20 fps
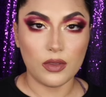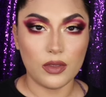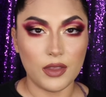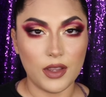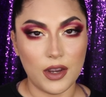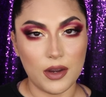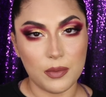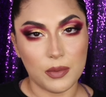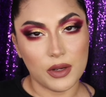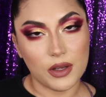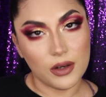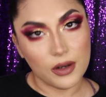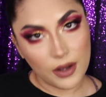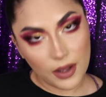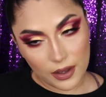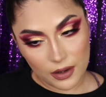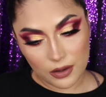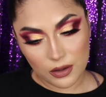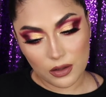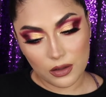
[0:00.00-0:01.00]
Now I'm gonna
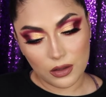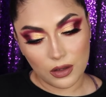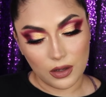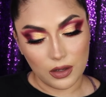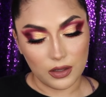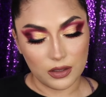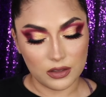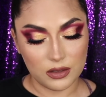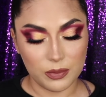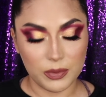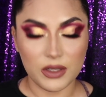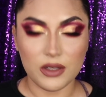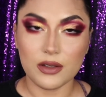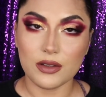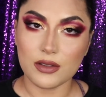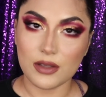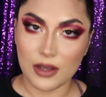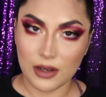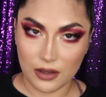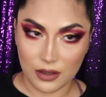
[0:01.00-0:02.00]
add a gloss
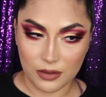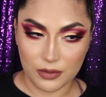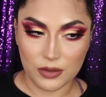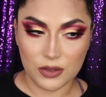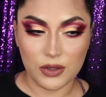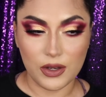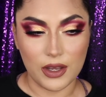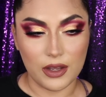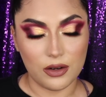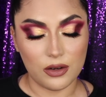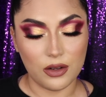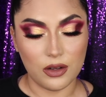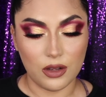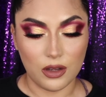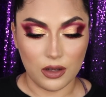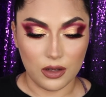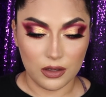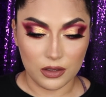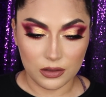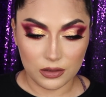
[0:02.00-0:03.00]
because I love to add a
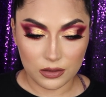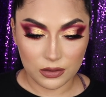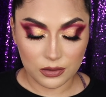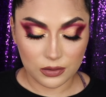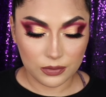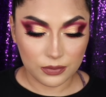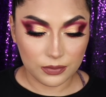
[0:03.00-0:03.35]
gloss.